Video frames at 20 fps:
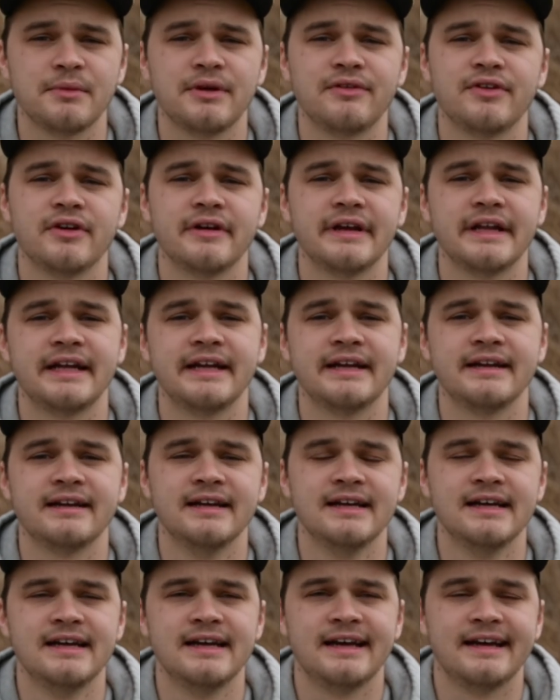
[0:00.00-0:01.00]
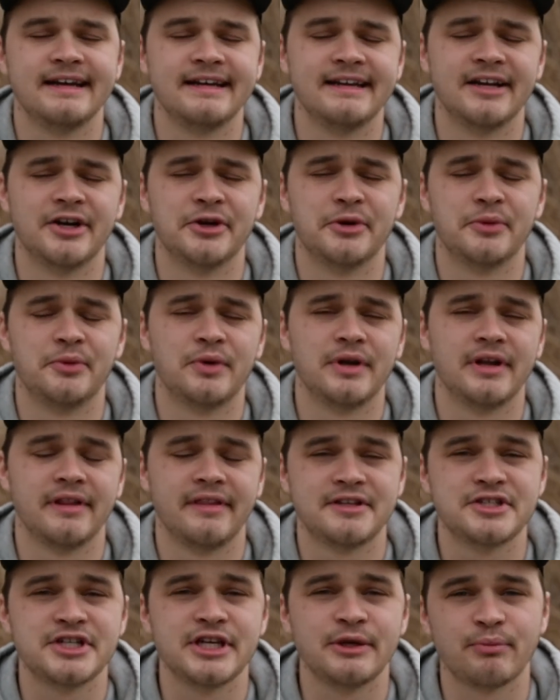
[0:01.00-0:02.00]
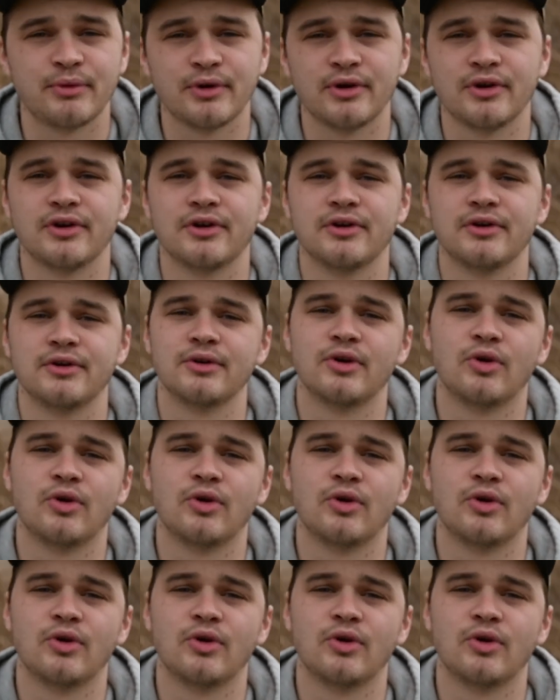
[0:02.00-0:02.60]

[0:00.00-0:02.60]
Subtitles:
If you're getting one of the cheaper,